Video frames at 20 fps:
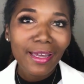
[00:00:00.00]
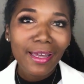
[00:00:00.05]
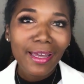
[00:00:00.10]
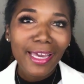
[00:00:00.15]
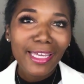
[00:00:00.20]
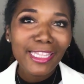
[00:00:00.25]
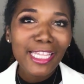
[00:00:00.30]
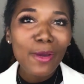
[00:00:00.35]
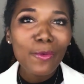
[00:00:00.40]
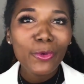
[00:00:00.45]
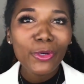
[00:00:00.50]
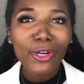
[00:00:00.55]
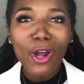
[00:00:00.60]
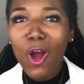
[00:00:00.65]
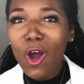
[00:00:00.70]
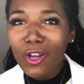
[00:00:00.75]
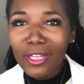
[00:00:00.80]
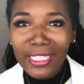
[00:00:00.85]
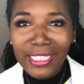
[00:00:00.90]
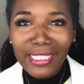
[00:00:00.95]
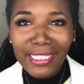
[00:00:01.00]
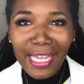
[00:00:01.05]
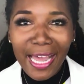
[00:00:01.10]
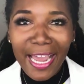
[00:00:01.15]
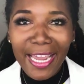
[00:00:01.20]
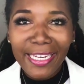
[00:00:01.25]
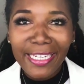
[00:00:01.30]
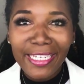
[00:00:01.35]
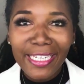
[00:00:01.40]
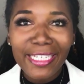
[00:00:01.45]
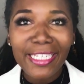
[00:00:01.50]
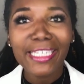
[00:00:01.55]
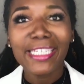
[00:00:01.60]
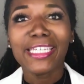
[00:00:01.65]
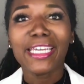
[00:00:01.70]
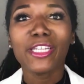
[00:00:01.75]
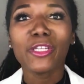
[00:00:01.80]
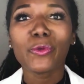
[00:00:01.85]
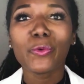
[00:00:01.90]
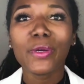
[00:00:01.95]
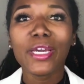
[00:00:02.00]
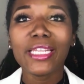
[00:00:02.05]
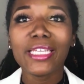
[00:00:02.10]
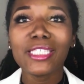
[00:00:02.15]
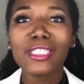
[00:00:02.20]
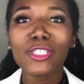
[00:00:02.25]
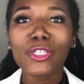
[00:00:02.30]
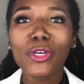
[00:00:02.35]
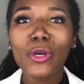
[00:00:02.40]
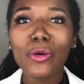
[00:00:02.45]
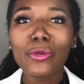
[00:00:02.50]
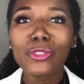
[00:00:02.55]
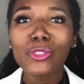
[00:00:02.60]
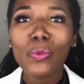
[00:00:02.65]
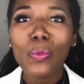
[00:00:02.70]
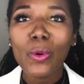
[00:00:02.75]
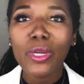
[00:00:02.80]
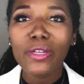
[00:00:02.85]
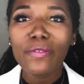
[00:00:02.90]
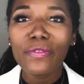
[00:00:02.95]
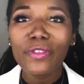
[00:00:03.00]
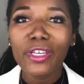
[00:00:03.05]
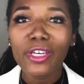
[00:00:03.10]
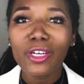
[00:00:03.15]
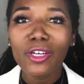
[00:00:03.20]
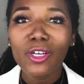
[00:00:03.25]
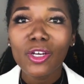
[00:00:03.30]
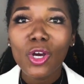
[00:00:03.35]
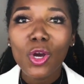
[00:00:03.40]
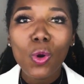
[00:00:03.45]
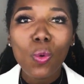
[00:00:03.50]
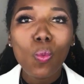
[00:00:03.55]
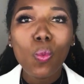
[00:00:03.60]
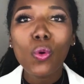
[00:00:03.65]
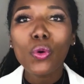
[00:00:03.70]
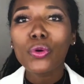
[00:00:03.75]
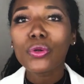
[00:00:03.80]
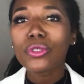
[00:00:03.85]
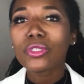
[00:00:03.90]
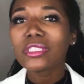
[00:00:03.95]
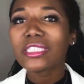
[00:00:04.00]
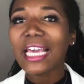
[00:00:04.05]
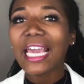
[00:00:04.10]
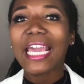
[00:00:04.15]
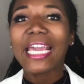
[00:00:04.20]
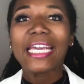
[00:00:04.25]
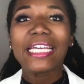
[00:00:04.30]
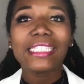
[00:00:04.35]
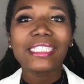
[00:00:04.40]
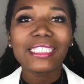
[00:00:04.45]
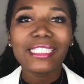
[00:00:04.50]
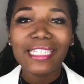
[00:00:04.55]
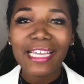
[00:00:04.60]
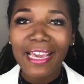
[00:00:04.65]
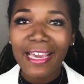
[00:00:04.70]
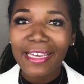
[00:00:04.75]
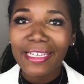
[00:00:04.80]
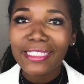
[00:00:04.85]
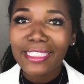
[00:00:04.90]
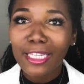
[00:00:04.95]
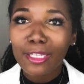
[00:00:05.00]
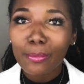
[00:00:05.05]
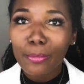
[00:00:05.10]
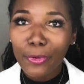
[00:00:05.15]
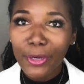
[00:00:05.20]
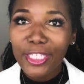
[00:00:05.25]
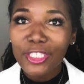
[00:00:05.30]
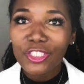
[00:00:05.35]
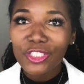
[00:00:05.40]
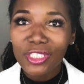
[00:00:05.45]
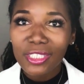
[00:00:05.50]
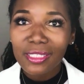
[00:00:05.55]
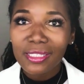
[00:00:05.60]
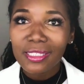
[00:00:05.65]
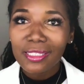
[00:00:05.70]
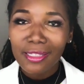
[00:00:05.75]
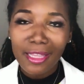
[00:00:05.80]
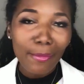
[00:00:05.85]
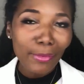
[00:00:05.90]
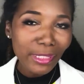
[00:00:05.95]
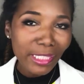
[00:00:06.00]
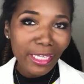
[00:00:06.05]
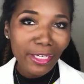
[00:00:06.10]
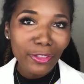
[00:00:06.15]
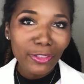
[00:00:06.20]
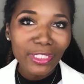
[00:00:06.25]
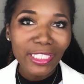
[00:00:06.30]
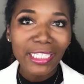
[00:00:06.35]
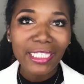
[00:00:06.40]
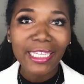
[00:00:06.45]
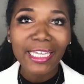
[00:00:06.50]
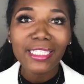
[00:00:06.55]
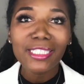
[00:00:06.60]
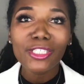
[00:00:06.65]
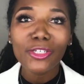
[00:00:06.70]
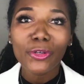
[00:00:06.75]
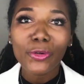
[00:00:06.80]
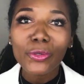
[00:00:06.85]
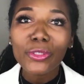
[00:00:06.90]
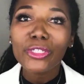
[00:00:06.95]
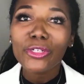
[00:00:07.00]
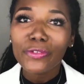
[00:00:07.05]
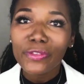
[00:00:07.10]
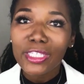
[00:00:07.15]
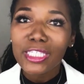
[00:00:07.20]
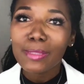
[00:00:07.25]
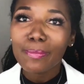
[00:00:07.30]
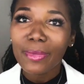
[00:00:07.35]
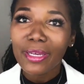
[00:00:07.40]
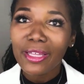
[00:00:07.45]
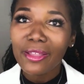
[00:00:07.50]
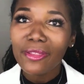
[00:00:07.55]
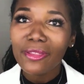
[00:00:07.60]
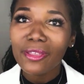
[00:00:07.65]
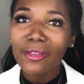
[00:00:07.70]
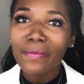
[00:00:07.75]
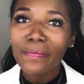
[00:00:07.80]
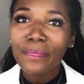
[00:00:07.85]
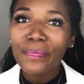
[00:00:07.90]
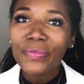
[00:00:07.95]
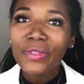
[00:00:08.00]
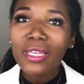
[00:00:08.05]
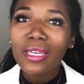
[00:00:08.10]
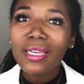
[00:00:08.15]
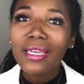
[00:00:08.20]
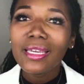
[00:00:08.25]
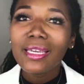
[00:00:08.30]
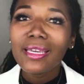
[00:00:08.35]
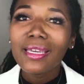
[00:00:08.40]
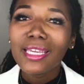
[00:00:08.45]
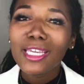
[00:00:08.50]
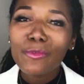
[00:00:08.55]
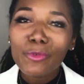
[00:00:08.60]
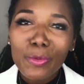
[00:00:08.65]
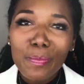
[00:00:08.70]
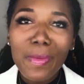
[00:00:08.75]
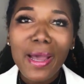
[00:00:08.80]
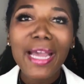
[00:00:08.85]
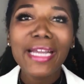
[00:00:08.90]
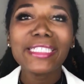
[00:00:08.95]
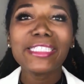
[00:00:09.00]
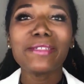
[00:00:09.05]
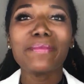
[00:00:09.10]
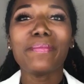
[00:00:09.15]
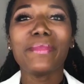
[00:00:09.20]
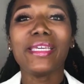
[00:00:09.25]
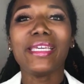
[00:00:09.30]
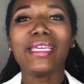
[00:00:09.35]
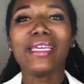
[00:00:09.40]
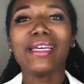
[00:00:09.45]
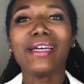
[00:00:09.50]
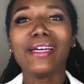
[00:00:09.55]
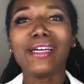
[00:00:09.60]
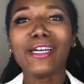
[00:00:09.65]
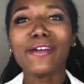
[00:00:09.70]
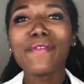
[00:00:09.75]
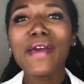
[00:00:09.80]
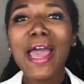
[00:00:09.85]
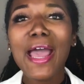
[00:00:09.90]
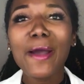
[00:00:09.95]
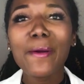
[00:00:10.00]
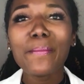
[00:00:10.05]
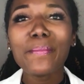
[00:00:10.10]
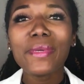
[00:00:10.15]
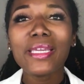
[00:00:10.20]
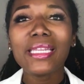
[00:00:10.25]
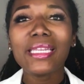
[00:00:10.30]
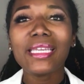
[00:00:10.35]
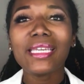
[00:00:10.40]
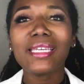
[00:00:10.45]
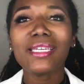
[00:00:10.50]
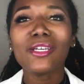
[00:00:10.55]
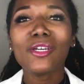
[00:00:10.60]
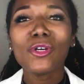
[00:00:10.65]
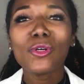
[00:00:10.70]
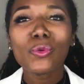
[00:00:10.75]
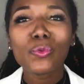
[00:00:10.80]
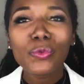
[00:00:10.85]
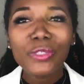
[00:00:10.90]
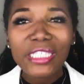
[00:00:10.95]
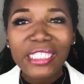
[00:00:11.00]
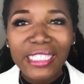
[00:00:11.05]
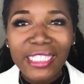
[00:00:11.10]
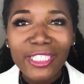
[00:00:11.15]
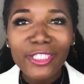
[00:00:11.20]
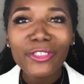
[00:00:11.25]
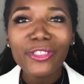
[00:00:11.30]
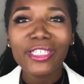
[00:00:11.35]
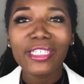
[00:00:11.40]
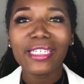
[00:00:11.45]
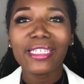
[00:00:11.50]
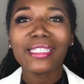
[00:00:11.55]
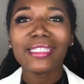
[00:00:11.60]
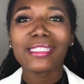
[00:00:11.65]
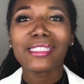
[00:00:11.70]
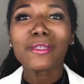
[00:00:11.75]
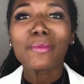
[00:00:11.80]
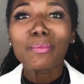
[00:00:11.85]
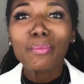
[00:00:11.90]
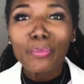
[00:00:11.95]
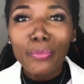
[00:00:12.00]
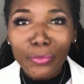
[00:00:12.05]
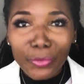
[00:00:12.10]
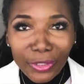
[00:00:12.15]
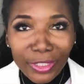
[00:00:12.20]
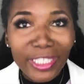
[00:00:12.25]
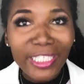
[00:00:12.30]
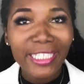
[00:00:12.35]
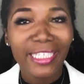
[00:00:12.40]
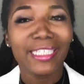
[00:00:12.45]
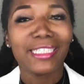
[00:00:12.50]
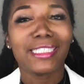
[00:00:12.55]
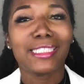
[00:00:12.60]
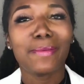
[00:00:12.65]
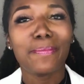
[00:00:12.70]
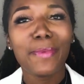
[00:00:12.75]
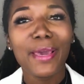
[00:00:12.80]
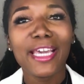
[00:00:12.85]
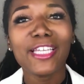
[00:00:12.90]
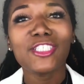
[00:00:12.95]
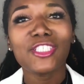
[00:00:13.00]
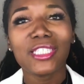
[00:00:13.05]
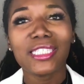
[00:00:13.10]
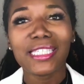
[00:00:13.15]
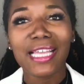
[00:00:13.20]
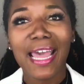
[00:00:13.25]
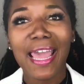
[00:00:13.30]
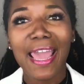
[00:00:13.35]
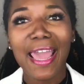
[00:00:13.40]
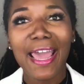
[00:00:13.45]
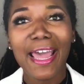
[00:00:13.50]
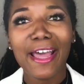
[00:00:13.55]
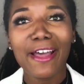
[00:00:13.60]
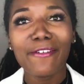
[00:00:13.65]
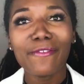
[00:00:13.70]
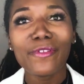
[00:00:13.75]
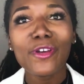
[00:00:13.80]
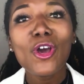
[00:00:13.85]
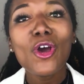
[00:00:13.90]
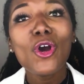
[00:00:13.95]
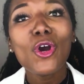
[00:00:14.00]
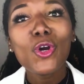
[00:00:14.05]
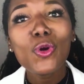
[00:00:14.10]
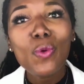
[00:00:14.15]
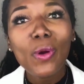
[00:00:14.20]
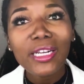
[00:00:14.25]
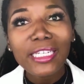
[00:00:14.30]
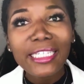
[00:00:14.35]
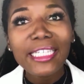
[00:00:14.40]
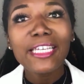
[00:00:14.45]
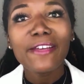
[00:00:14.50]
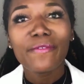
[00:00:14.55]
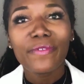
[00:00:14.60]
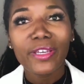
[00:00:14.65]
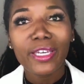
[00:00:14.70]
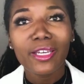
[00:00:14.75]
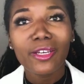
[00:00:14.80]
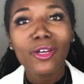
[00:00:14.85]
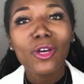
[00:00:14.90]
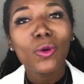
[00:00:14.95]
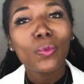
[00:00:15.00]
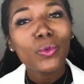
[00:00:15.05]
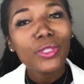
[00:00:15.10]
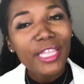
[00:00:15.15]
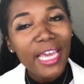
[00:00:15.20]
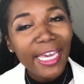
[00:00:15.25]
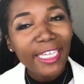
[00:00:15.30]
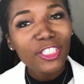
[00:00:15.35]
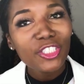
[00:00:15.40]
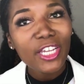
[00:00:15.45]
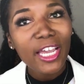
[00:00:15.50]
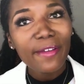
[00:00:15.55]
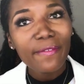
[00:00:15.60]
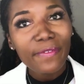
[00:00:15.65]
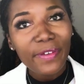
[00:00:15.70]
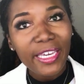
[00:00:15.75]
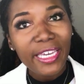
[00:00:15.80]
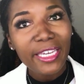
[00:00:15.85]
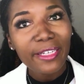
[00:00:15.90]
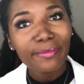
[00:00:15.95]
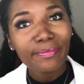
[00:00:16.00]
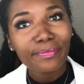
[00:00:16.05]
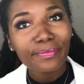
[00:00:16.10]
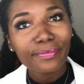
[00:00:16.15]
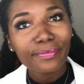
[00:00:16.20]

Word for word: and they were all excited and getting ready to go to one of the World AIDS Day celebrations that was held in Atlanta earlier this month, it reminded me of how many resilient, brilliant patients I have who are living with HIV.